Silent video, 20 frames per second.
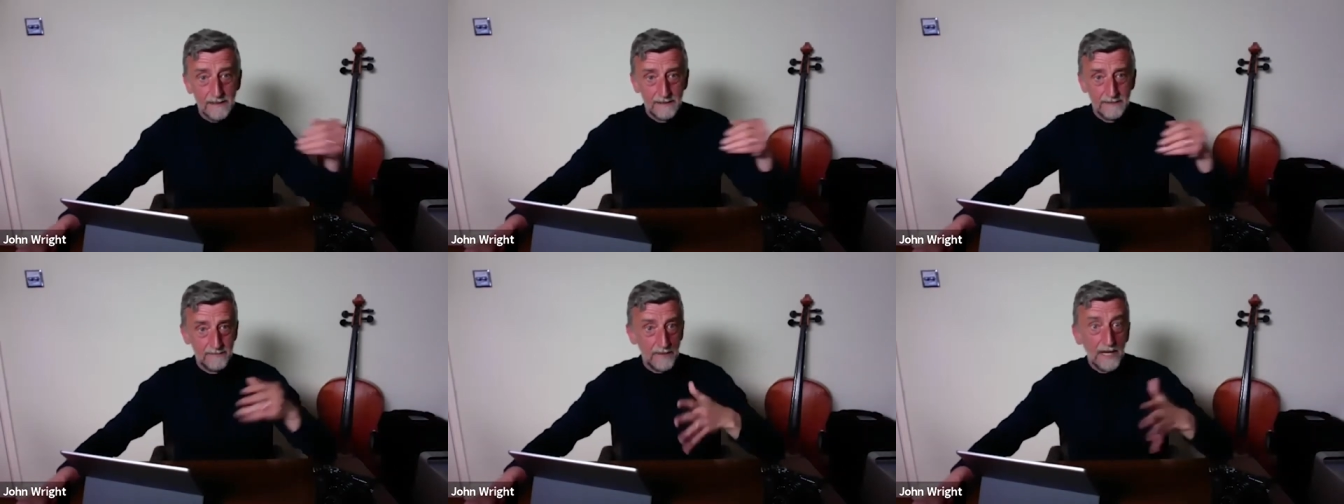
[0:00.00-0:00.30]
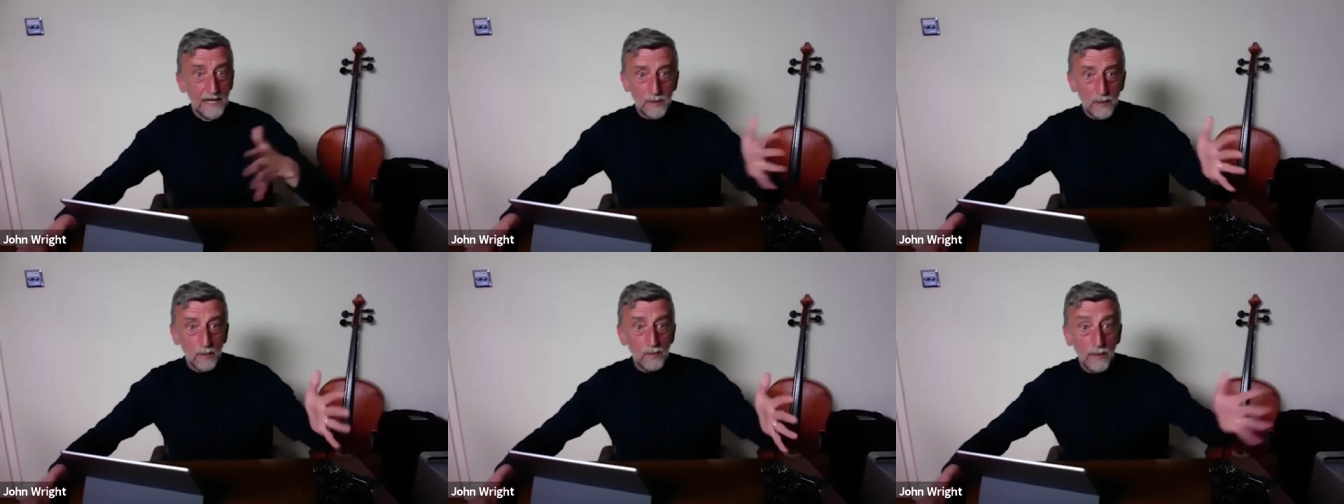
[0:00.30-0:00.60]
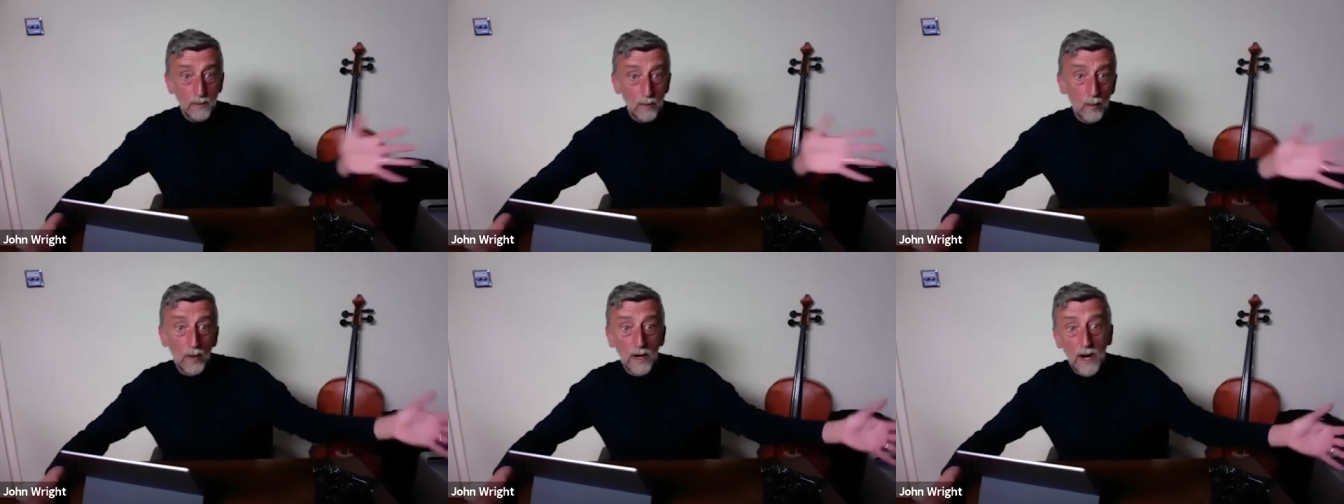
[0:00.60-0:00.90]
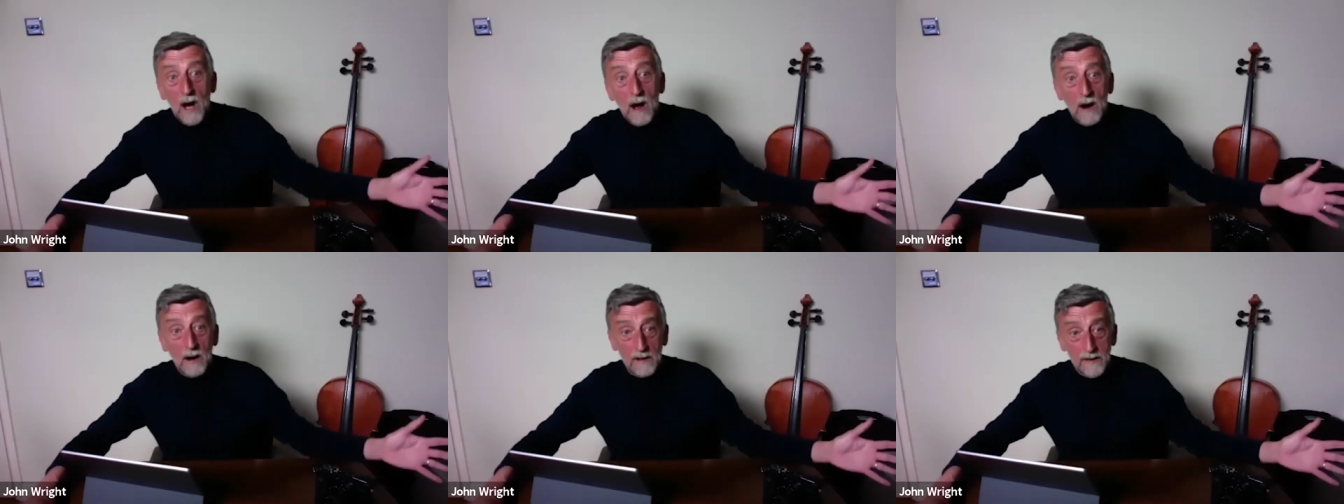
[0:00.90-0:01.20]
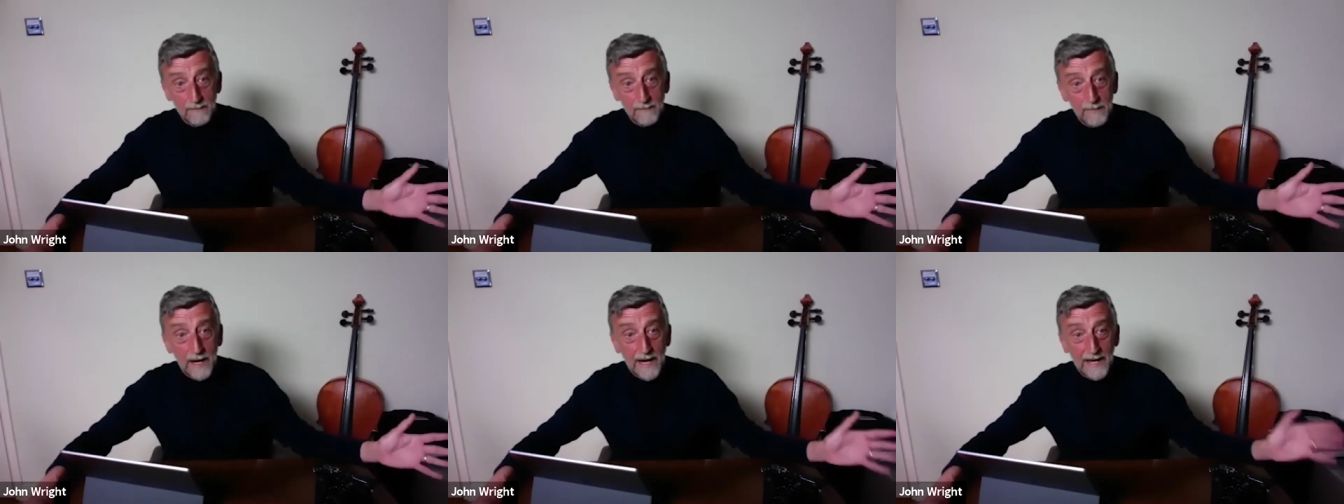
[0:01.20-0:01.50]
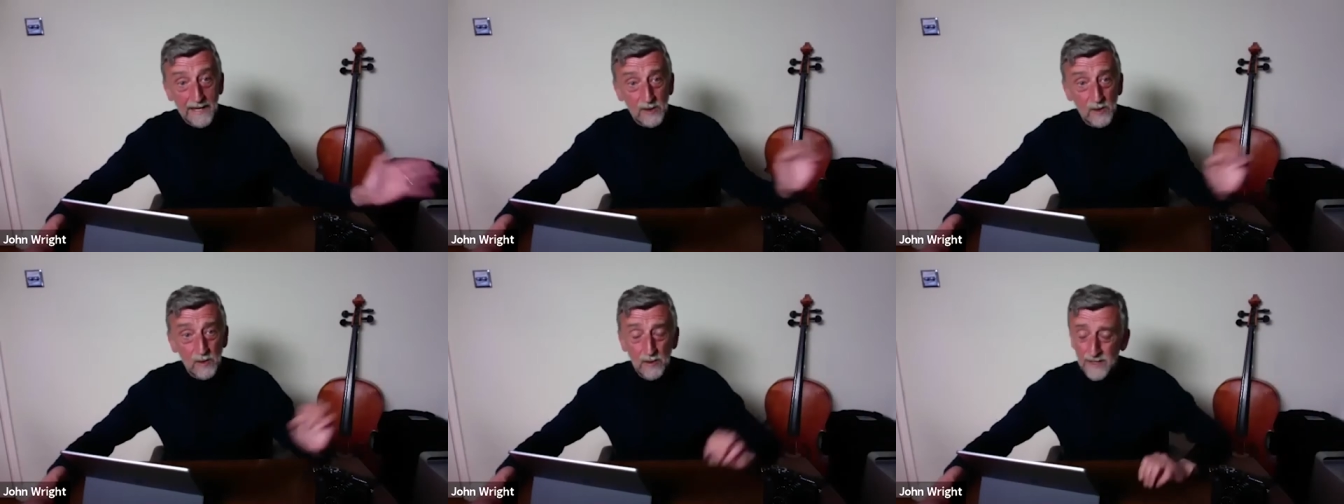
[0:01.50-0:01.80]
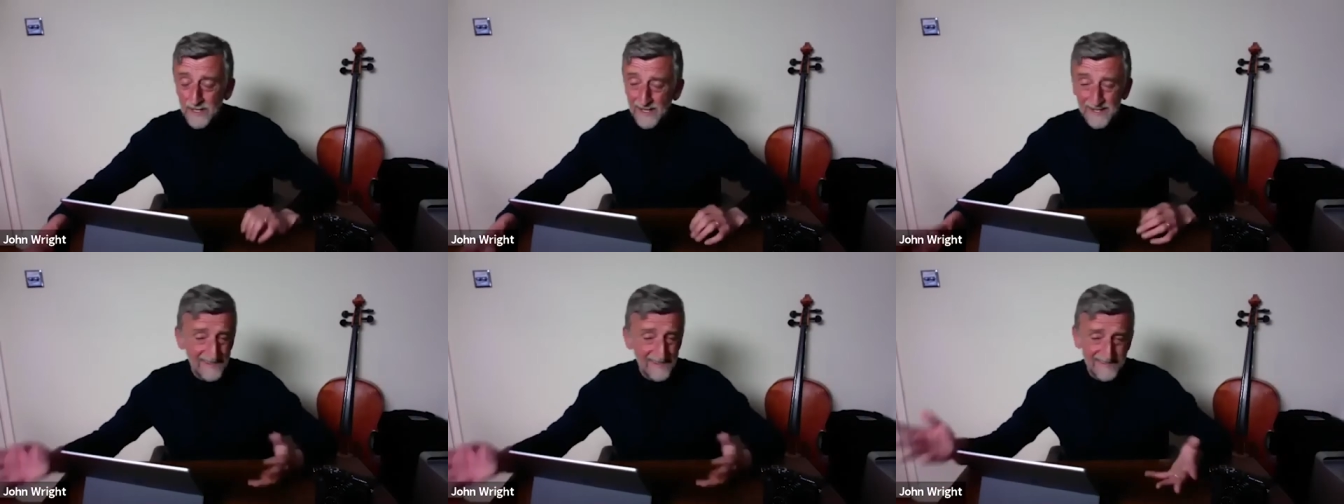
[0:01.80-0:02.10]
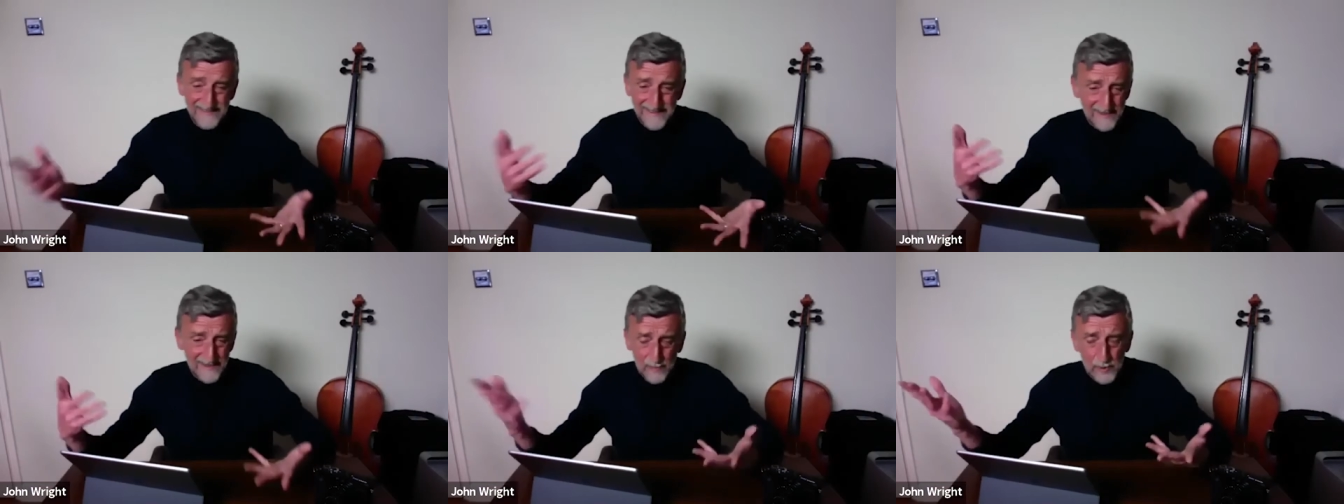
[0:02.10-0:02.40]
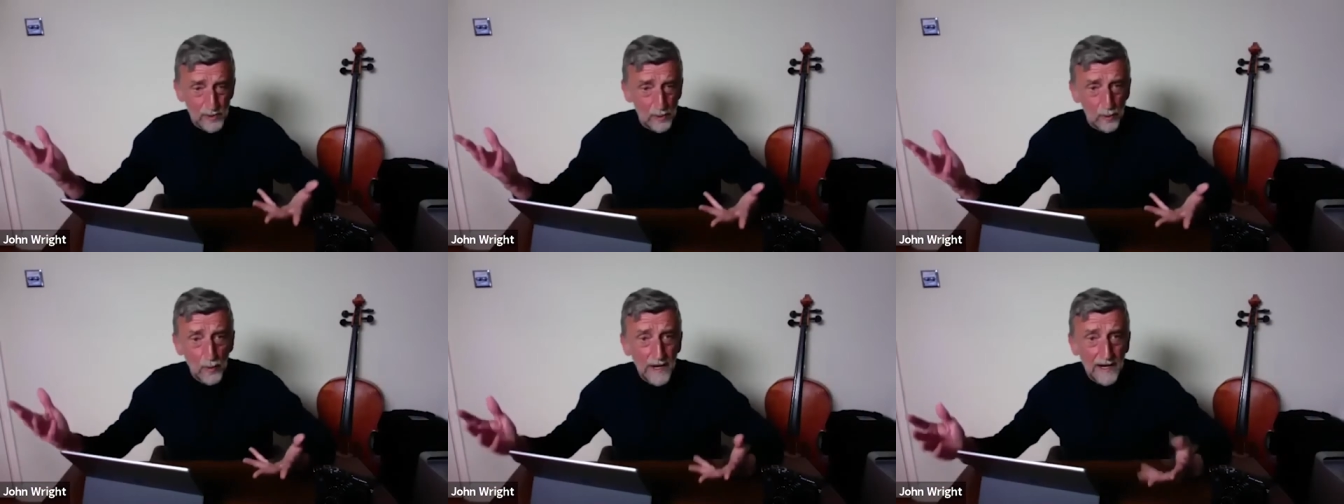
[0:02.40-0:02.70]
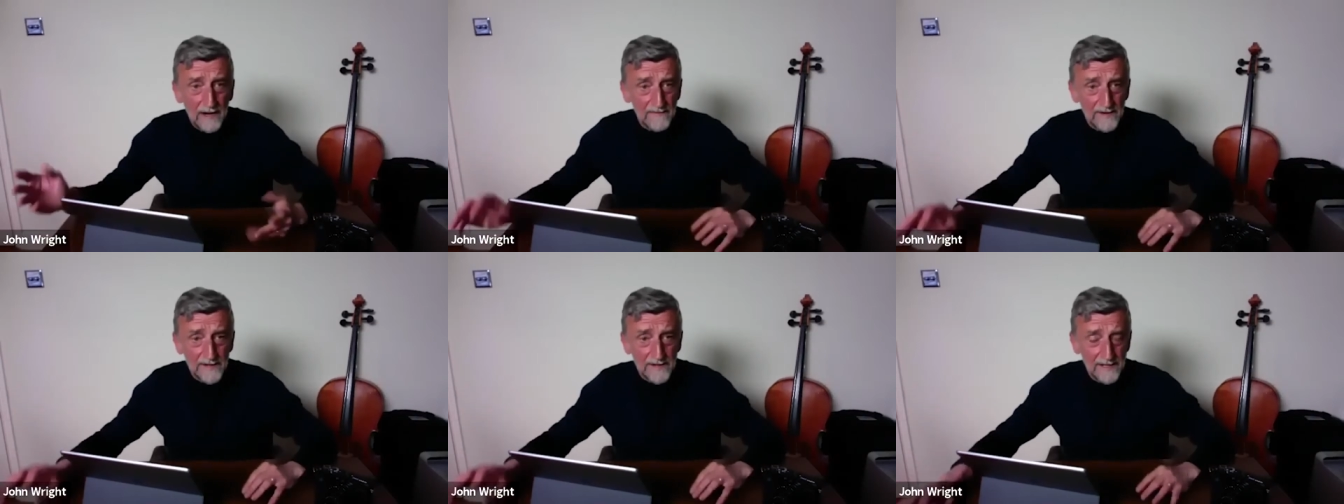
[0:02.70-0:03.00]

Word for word: that's what people were harking back to, and it, it just wasn't relevant.